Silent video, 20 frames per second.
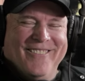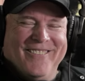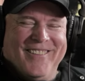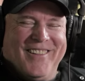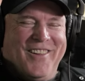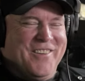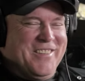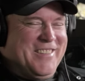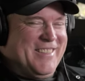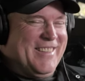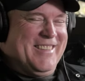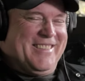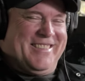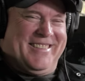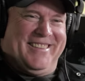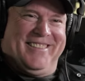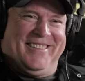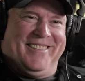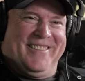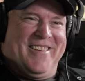lowest
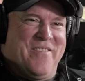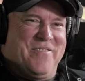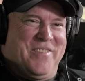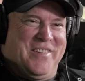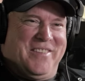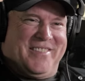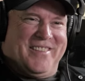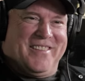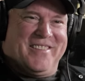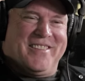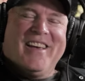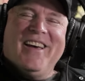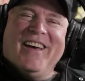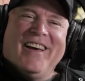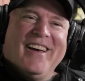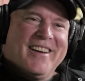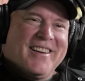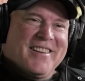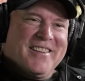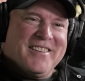listened to episodes.
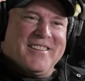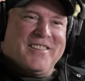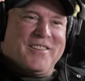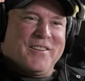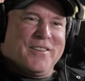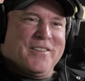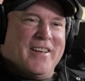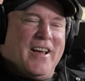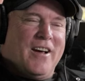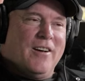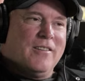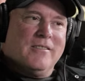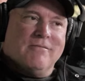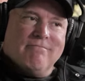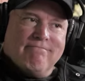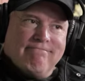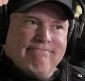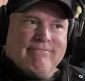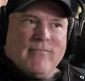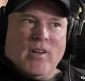Cause it turns out
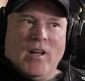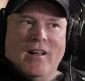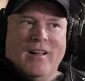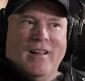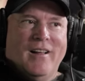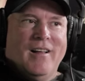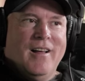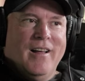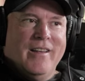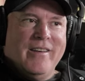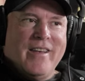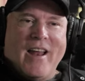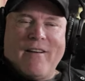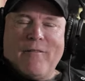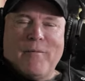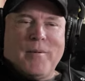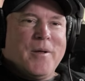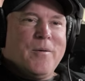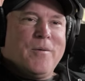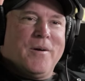not
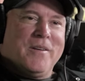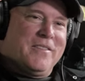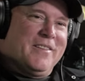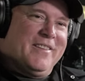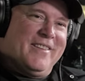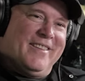everybody wants to